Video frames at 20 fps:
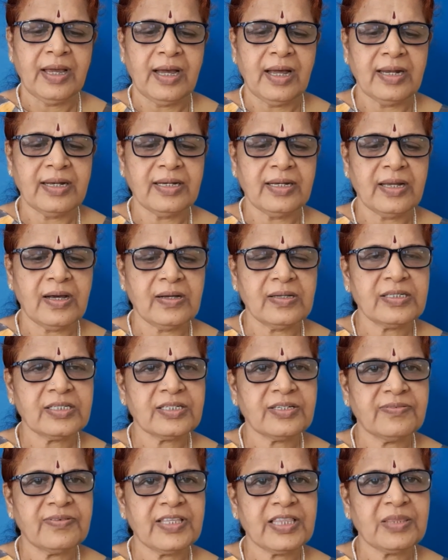and
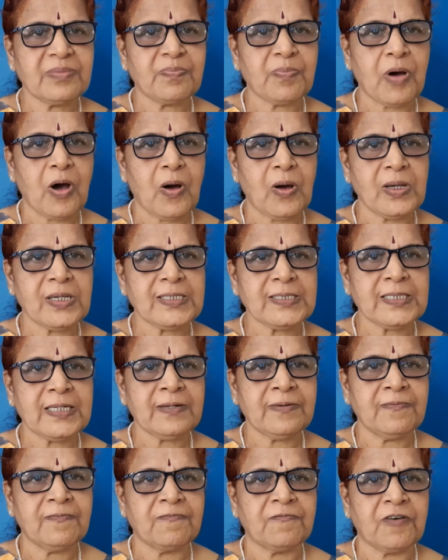dust with
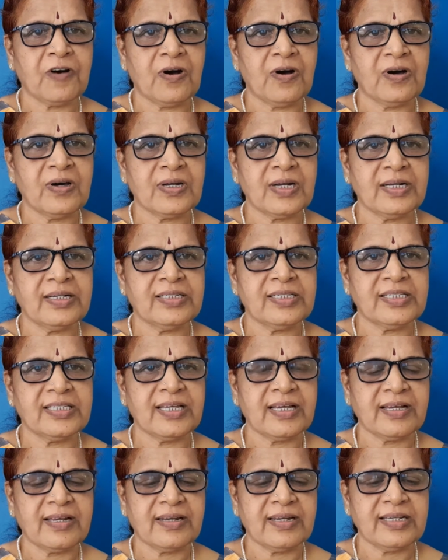poison, war and
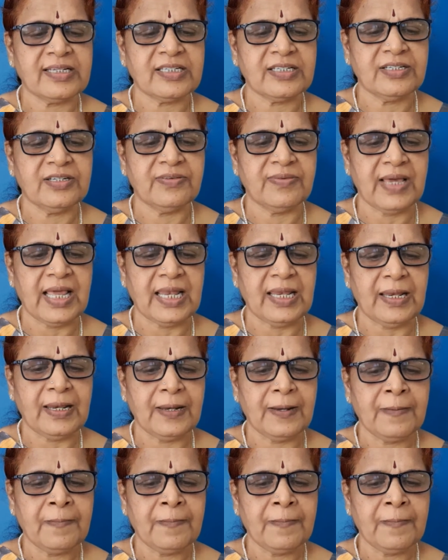sickness dwell.